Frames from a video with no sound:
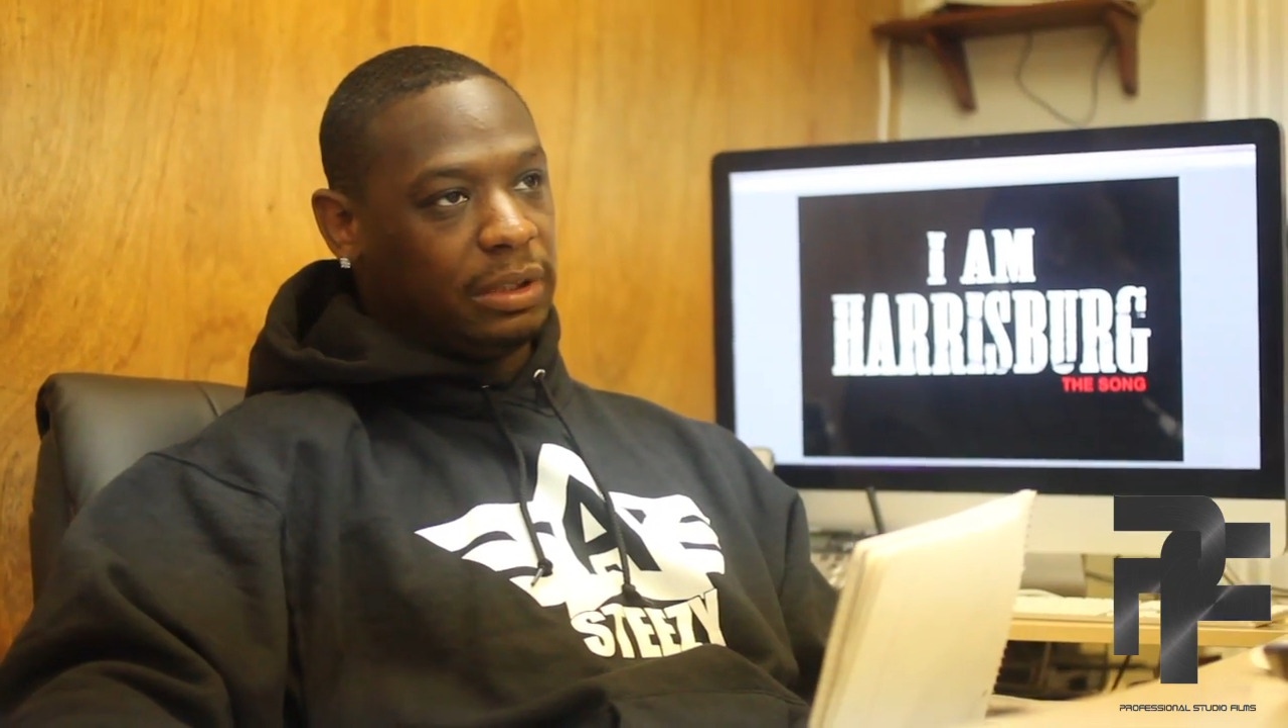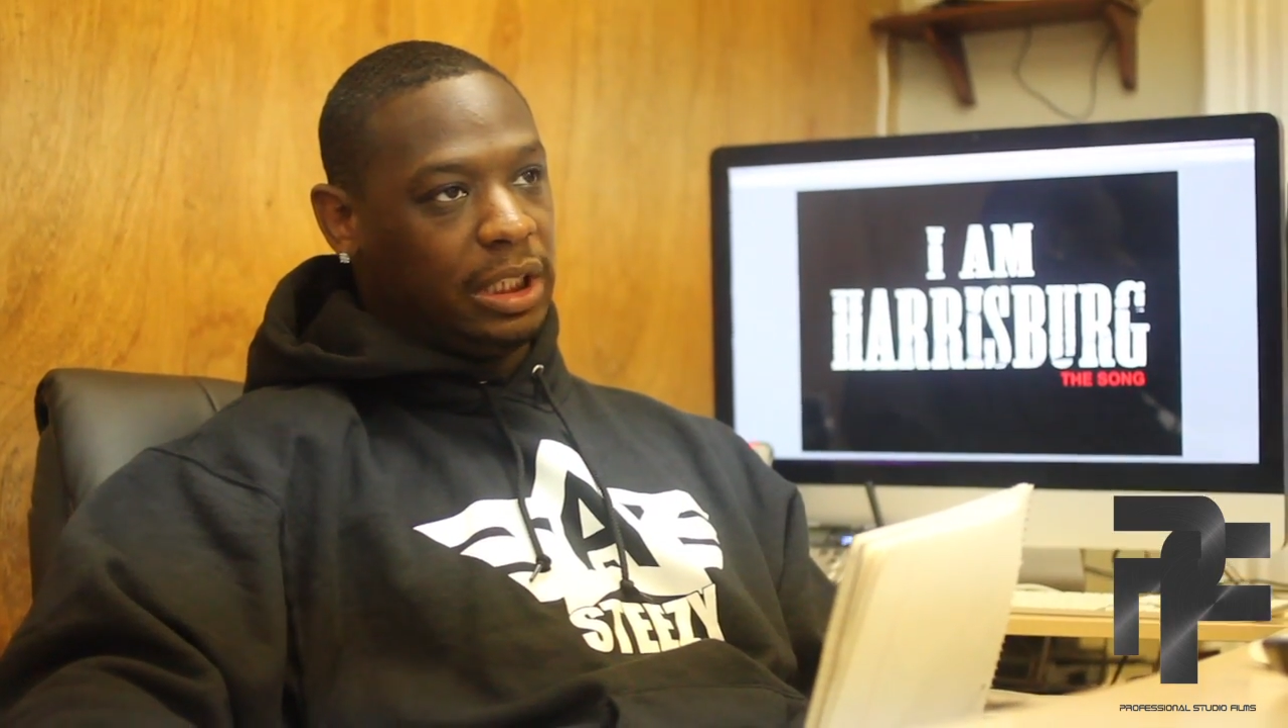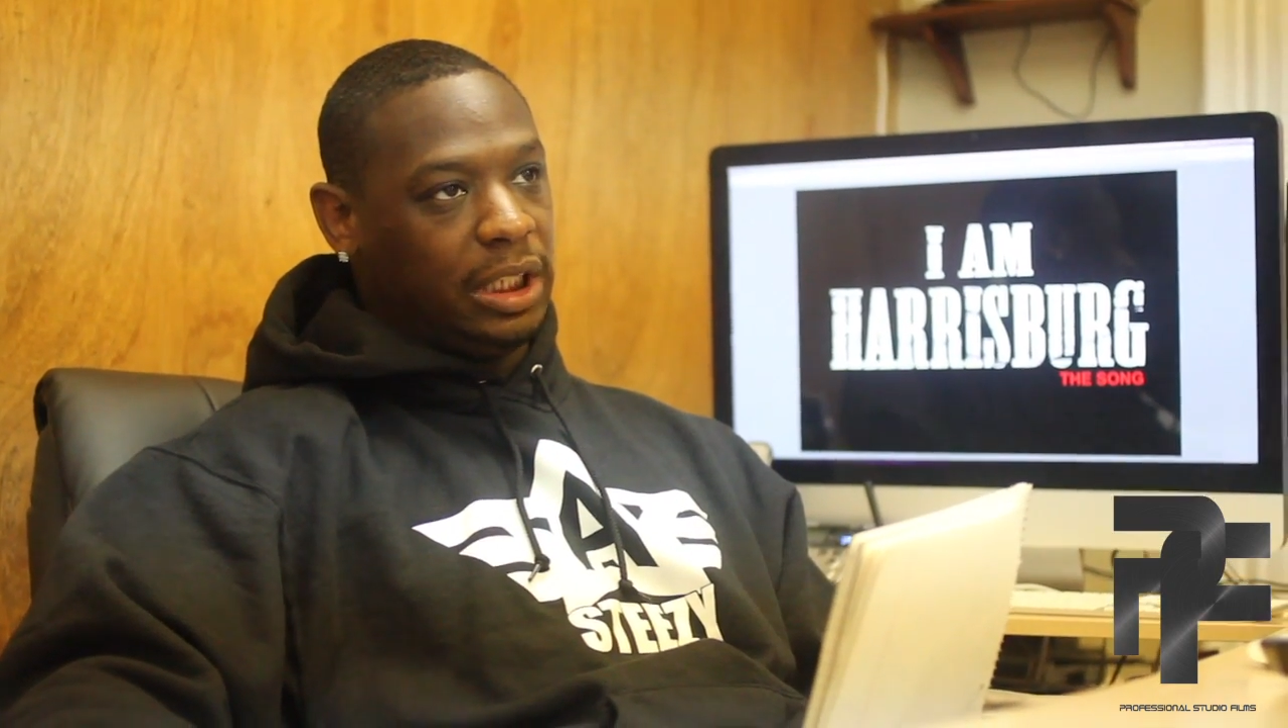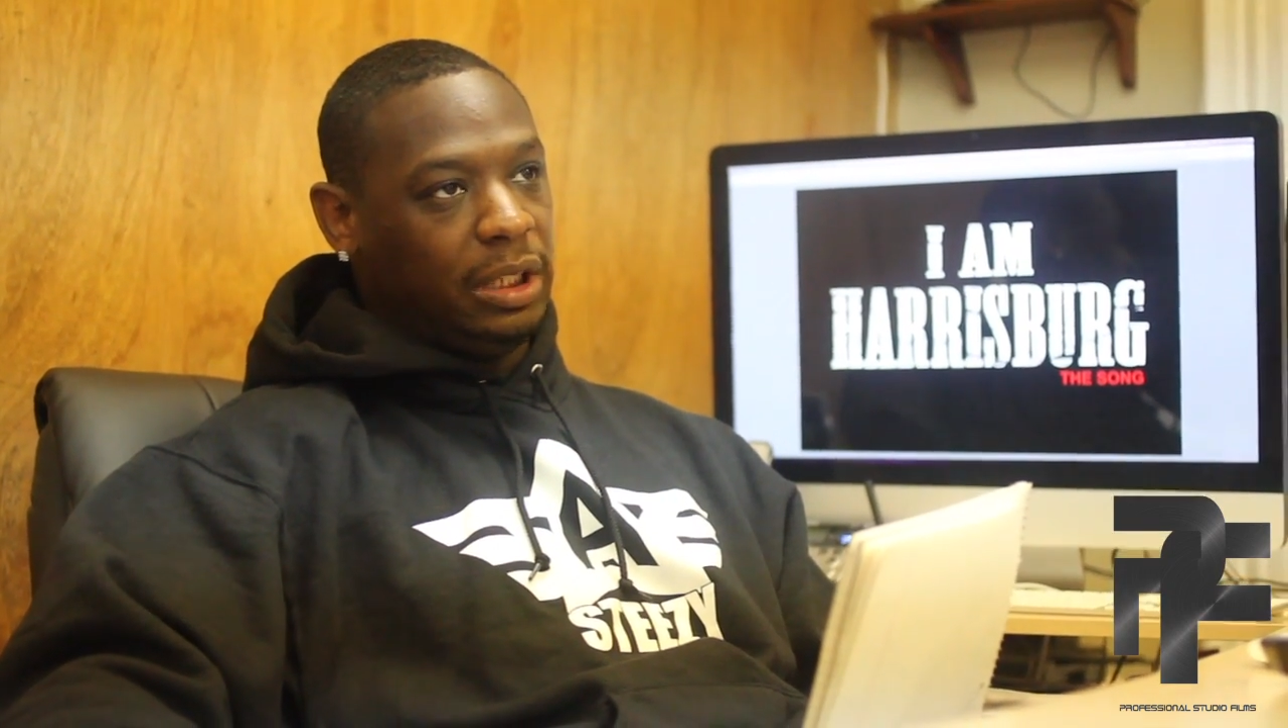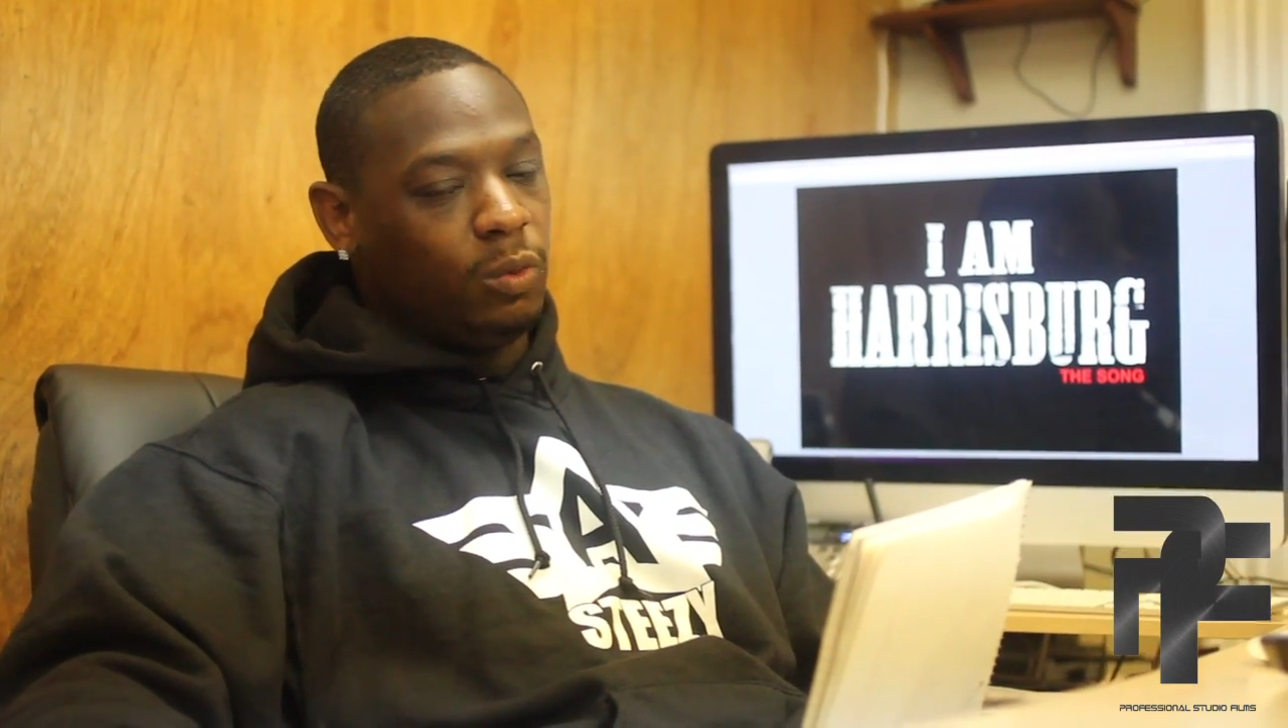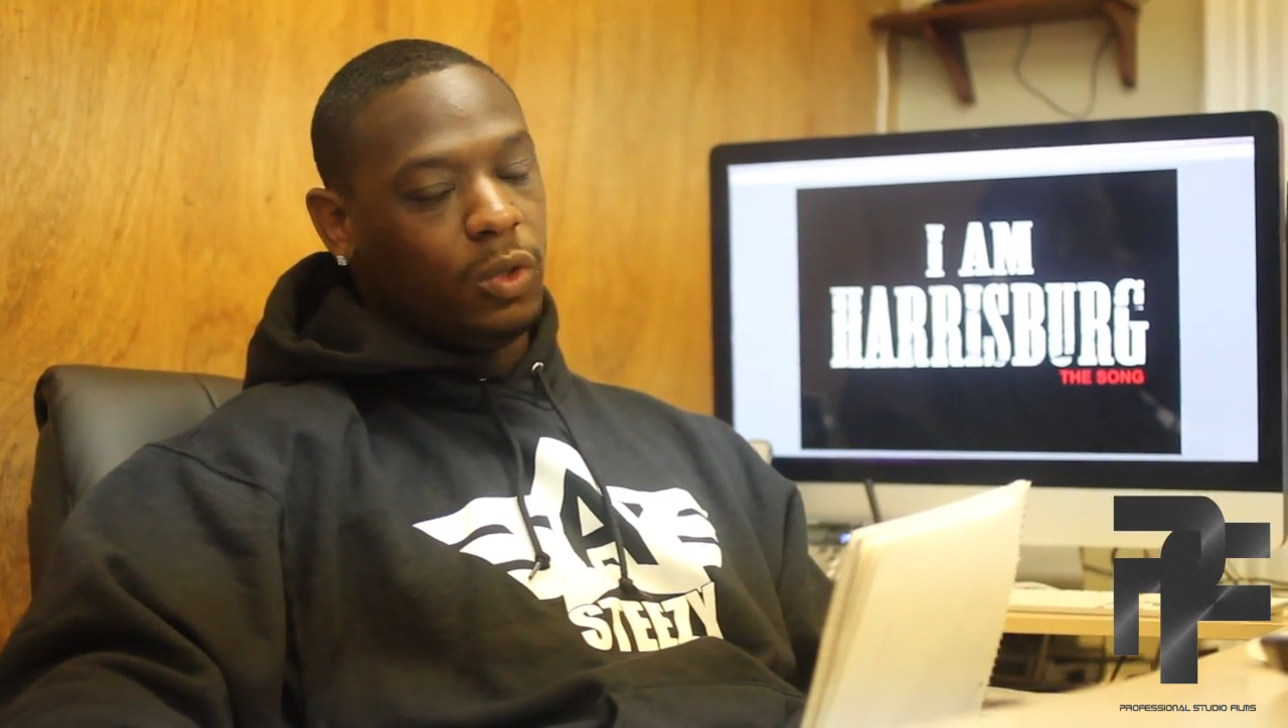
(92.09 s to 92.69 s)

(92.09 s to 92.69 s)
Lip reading: he